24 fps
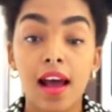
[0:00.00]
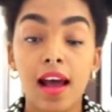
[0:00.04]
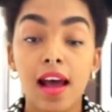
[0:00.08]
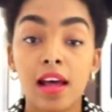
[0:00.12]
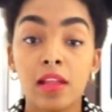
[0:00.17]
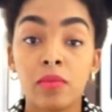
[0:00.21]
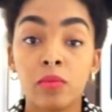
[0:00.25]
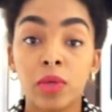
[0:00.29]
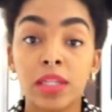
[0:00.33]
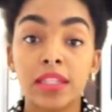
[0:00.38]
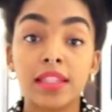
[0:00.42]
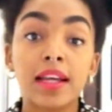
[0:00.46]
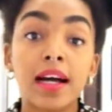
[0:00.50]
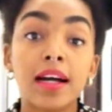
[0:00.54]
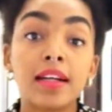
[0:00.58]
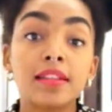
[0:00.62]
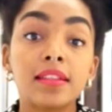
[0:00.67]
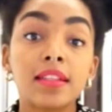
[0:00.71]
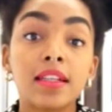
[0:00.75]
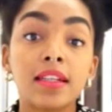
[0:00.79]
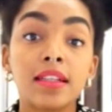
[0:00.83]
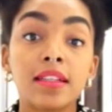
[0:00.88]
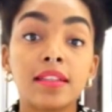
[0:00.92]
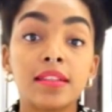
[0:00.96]
And what that
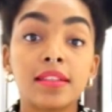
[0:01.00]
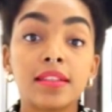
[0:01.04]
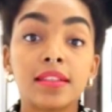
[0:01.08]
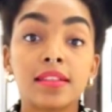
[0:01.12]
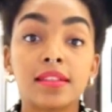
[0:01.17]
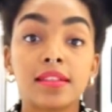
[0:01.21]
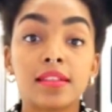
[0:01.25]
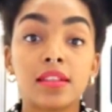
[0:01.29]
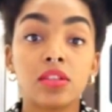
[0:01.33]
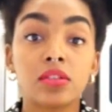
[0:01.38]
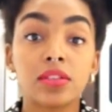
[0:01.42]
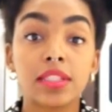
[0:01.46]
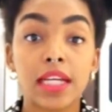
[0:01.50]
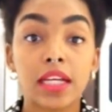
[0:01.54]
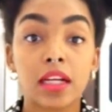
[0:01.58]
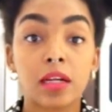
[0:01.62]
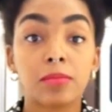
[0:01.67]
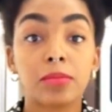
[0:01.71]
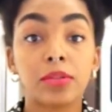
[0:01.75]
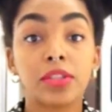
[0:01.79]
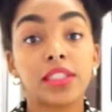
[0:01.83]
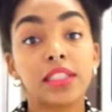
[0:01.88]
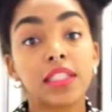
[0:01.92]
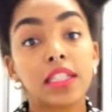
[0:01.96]
does is they'll take a
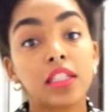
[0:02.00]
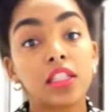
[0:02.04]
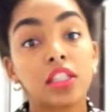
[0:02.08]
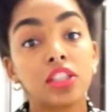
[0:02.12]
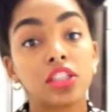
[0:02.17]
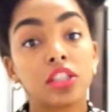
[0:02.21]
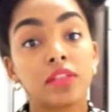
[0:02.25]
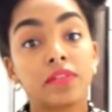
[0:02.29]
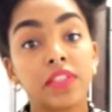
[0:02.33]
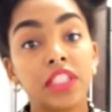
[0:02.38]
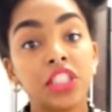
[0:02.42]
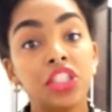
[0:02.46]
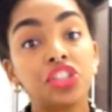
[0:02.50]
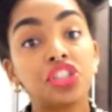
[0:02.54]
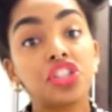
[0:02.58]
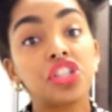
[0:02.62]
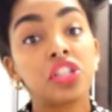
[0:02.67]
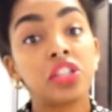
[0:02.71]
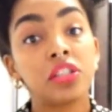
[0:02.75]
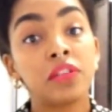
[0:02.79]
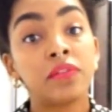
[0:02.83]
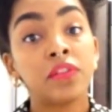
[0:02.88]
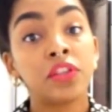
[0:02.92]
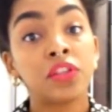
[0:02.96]
percentage of each
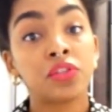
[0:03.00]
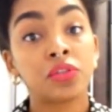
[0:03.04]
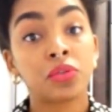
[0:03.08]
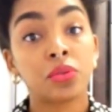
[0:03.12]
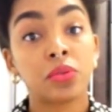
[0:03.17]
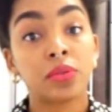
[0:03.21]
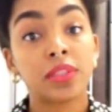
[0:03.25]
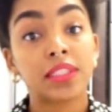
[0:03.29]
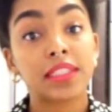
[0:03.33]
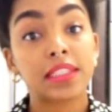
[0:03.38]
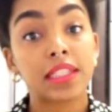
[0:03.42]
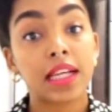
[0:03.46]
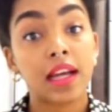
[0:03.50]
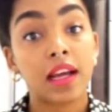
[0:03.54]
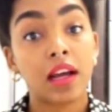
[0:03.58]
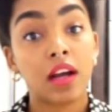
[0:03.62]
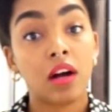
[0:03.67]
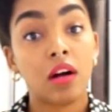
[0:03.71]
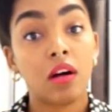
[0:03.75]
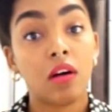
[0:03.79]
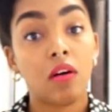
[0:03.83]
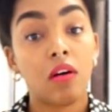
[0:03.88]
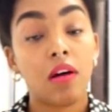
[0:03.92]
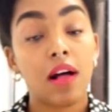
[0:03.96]
individual
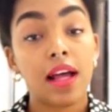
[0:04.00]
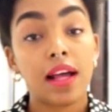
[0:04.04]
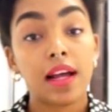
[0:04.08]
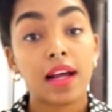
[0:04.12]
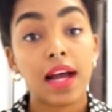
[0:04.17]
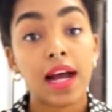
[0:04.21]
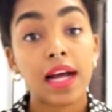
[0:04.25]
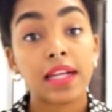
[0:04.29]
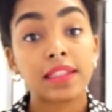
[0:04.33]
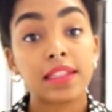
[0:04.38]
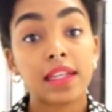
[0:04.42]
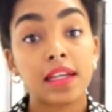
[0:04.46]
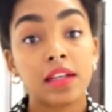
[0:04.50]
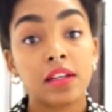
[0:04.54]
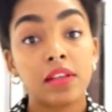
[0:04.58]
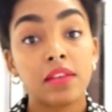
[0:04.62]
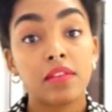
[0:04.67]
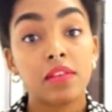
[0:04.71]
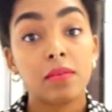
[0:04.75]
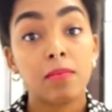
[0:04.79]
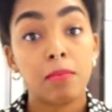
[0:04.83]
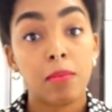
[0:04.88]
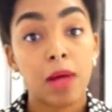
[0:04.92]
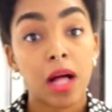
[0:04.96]
sale at the end
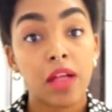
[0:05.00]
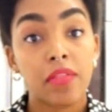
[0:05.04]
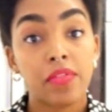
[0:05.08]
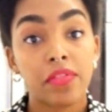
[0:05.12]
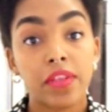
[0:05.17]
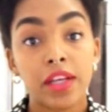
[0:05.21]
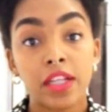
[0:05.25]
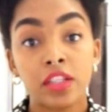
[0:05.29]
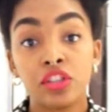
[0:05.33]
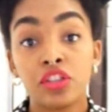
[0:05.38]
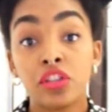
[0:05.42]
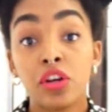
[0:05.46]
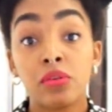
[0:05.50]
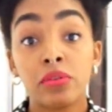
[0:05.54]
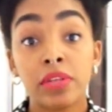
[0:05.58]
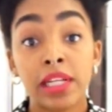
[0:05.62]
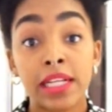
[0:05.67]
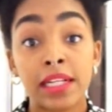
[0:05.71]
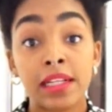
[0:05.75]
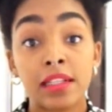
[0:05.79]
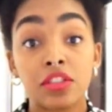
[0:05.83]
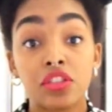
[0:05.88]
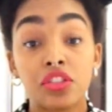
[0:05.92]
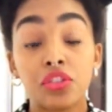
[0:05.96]
of the month and
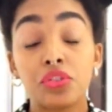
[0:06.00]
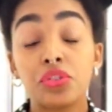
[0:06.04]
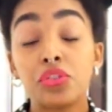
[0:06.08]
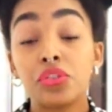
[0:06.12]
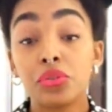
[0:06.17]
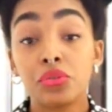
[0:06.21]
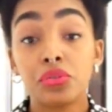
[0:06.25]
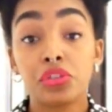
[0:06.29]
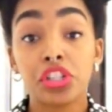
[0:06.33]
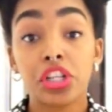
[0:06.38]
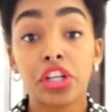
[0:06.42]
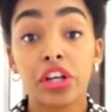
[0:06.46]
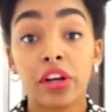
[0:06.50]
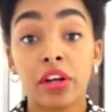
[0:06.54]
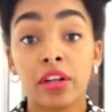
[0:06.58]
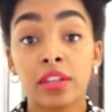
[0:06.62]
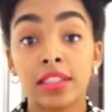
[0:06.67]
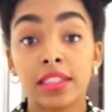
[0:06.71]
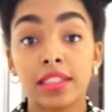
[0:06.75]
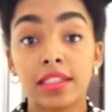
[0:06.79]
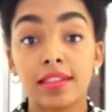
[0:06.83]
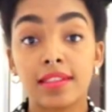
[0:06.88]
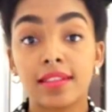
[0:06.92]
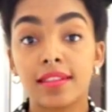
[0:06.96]
donate it to 2
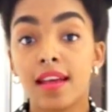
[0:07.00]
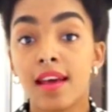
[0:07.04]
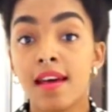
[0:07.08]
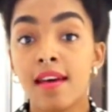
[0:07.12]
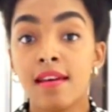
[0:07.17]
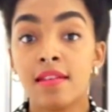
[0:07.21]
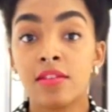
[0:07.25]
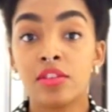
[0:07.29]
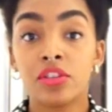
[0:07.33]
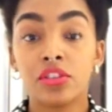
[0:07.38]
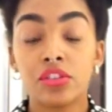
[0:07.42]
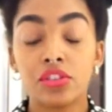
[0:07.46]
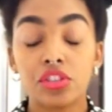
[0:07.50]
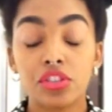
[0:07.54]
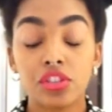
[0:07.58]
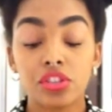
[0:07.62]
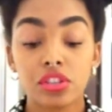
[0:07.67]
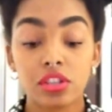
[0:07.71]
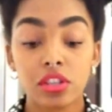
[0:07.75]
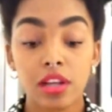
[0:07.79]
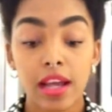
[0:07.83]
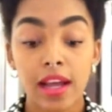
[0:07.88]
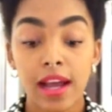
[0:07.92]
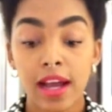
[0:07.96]
charities. And you
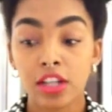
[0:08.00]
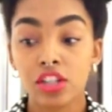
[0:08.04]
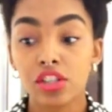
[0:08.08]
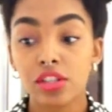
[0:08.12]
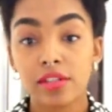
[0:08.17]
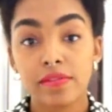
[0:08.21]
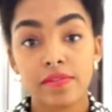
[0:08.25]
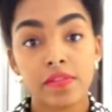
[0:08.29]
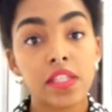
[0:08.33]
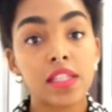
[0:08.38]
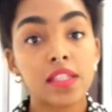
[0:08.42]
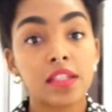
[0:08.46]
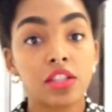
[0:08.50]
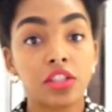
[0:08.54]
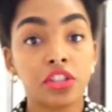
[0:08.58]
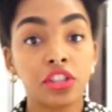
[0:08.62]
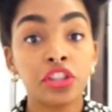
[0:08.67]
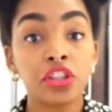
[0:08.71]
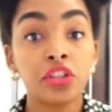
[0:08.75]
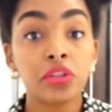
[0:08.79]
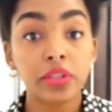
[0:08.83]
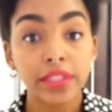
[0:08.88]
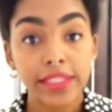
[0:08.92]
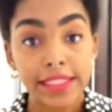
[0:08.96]
should actually visit
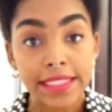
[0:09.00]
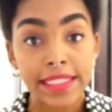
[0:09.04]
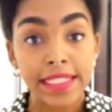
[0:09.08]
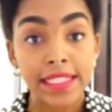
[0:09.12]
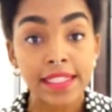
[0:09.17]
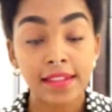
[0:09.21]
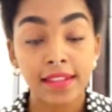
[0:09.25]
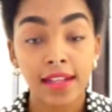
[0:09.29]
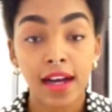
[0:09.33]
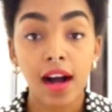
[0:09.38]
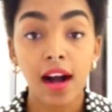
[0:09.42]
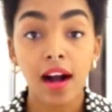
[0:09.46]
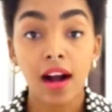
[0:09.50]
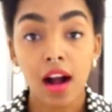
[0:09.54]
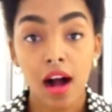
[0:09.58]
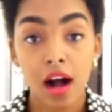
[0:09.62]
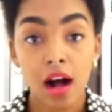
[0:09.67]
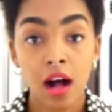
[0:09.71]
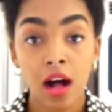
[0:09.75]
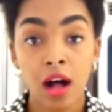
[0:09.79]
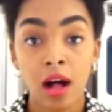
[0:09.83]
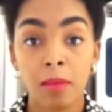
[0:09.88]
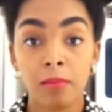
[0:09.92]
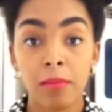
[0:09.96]

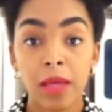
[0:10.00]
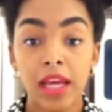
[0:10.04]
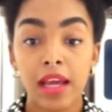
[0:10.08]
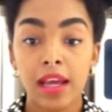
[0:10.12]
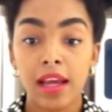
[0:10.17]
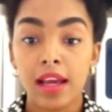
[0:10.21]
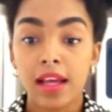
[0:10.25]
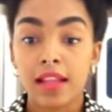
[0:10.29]
yourtea.com.